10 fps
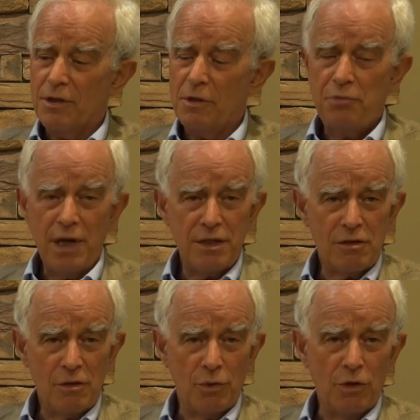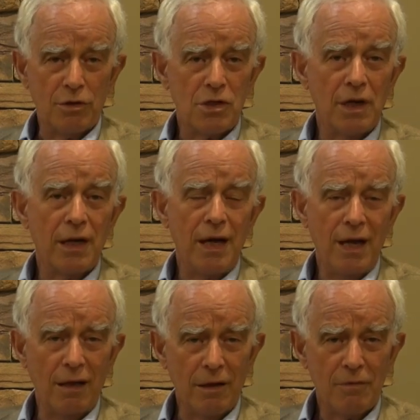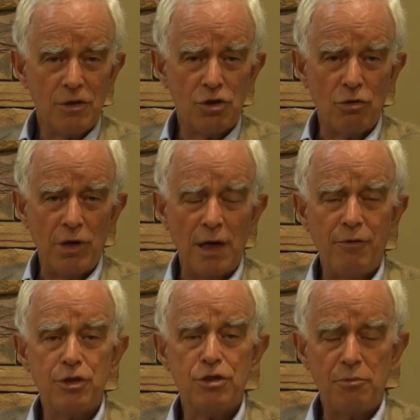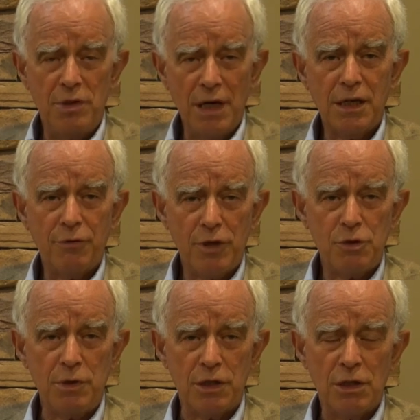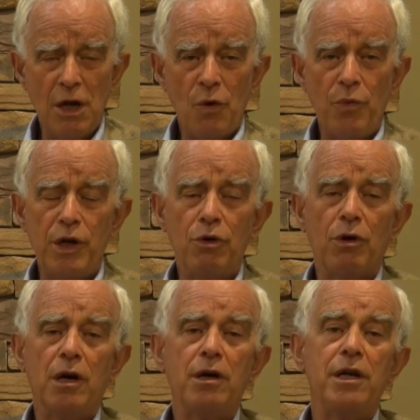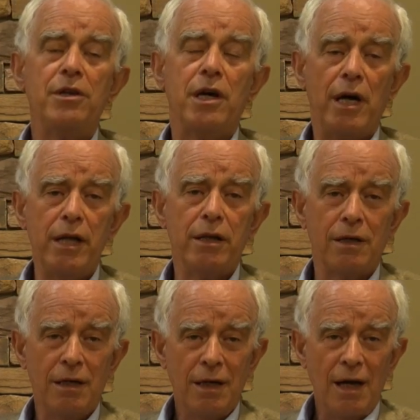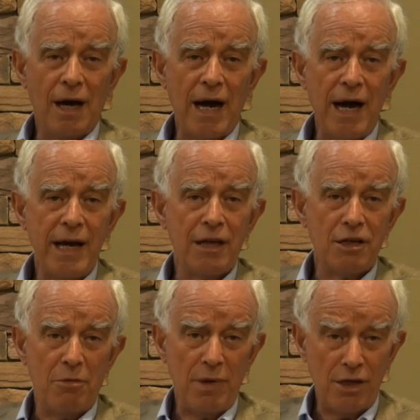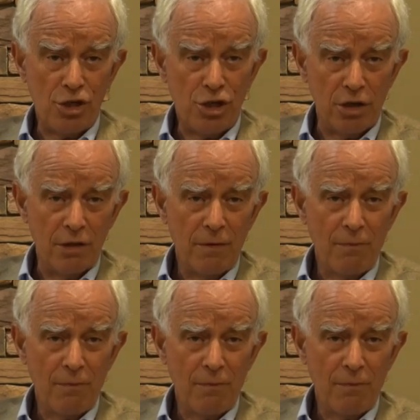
depressed, the world is like hell. So you have a subjective experience. When you are in the other, higher dimension,